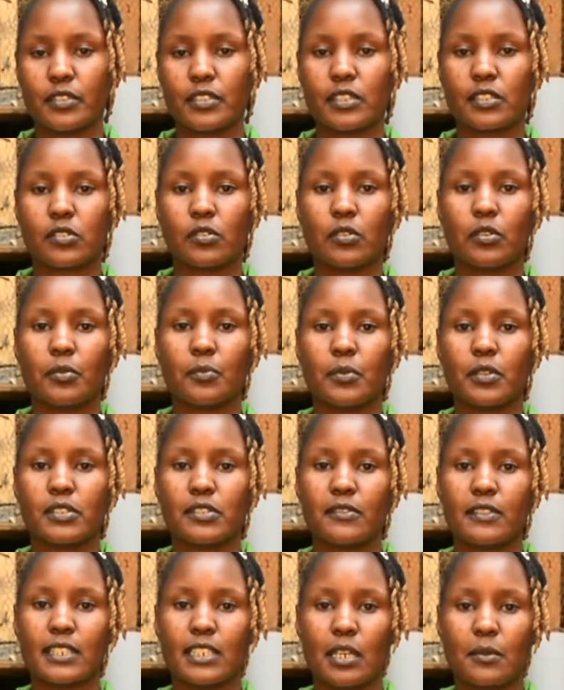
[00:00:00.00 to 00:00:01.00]
so most
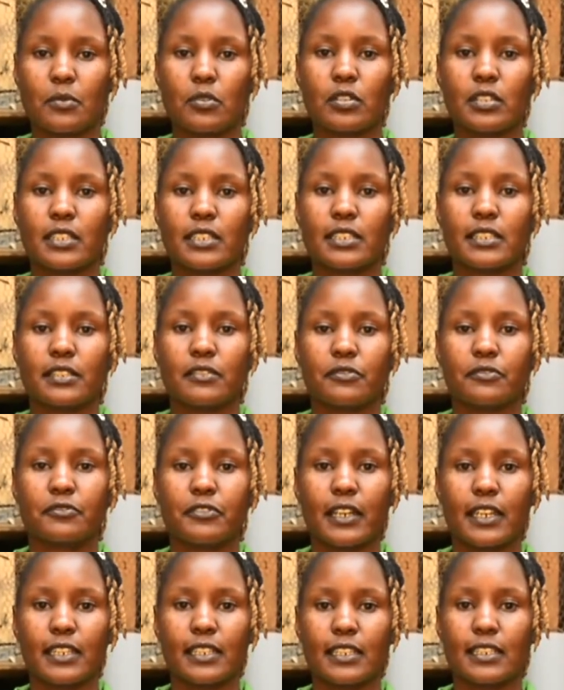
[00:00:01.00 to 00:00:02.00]
of the time you'll
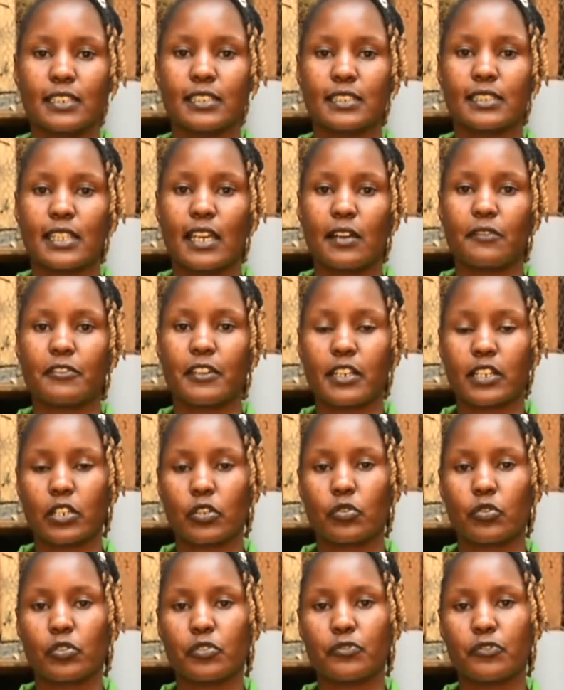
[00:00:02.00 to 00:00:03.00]
find it they are very
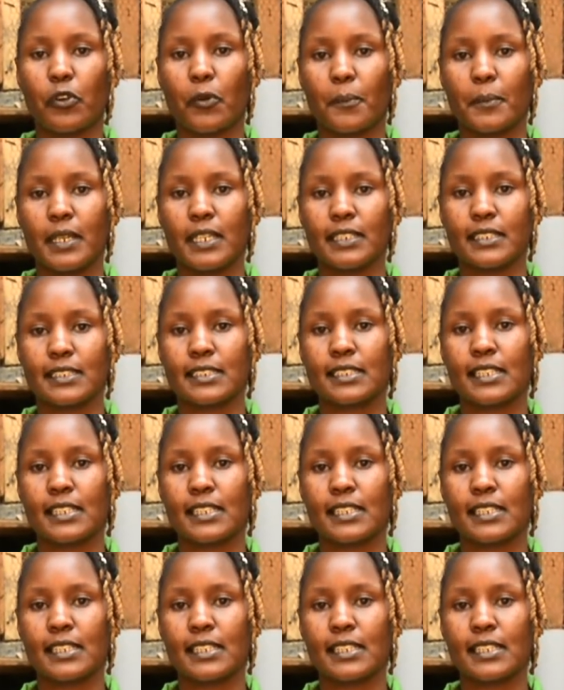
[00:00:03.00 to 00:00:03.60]
good for meat.